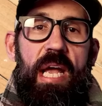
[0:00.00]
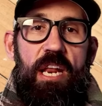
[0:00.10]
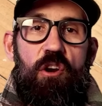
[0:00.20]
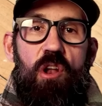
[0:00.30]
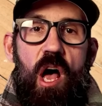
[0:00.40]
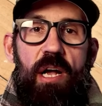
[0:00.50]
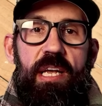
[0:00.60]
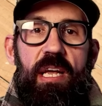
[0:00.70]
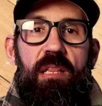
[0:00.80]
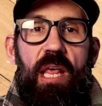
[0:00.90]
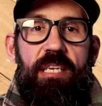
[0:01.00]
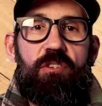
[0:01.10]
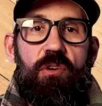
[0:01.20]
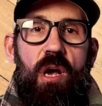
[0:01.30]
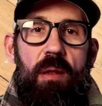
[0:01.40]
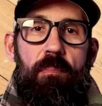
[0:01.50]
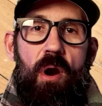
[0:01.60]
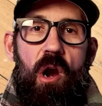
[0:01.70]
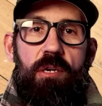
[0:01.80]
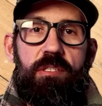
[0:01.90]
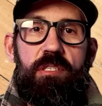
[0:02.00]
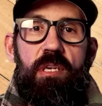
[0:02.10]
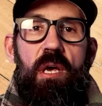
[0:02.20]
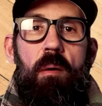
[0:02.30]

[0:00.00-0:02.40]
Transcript: interlocking laser cut parts,